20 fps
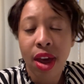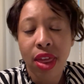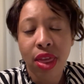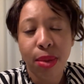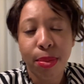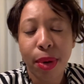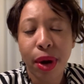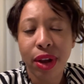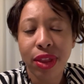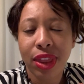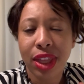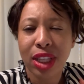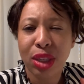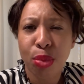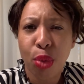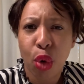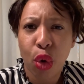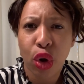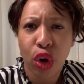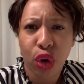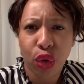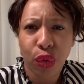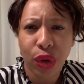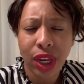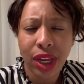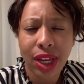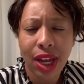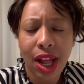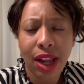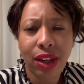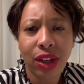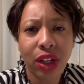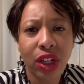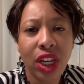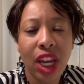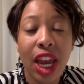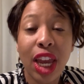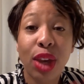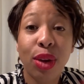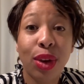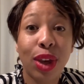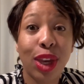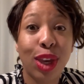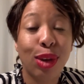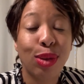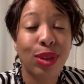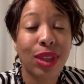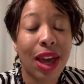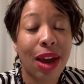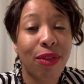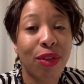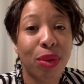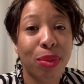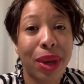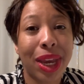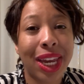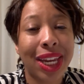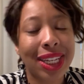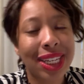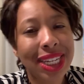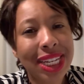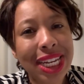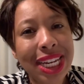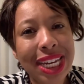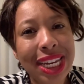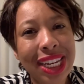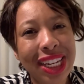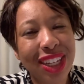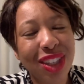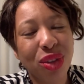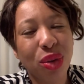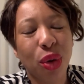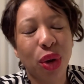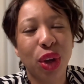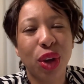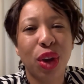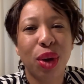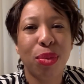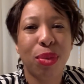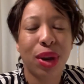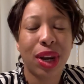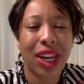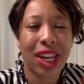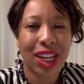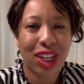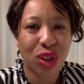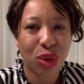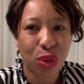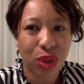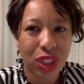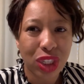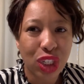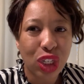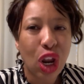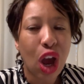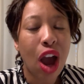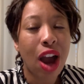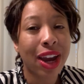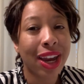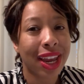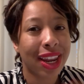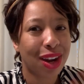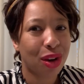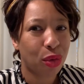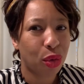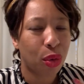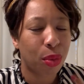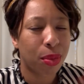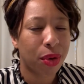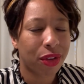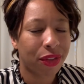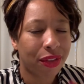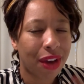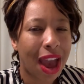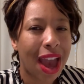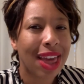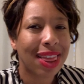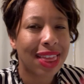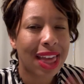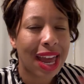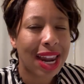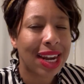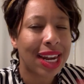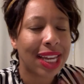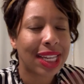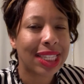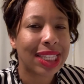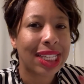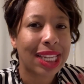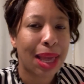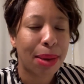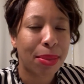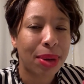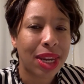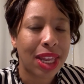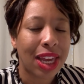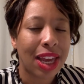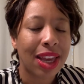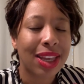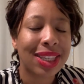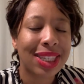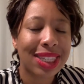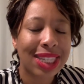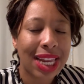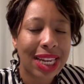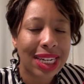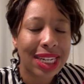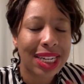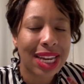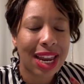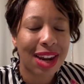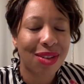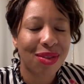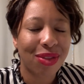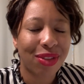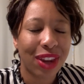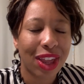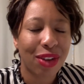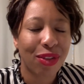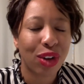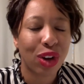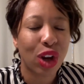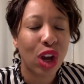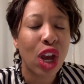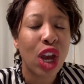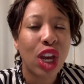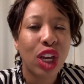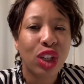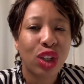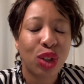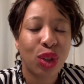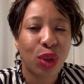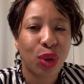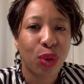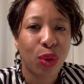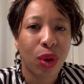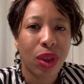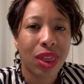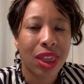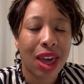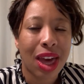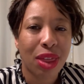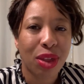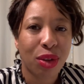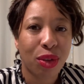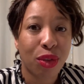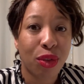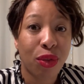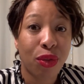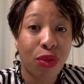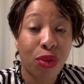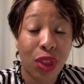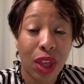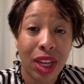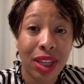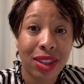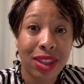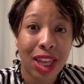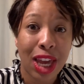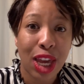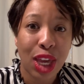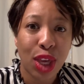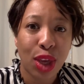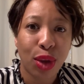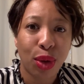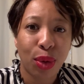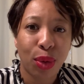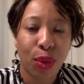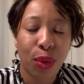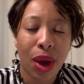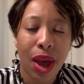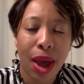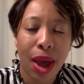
the part that's more green colored, and you can use that for making teas, or you could put it into a stock and it will provide that nice lemony scent and flavor to the other things that you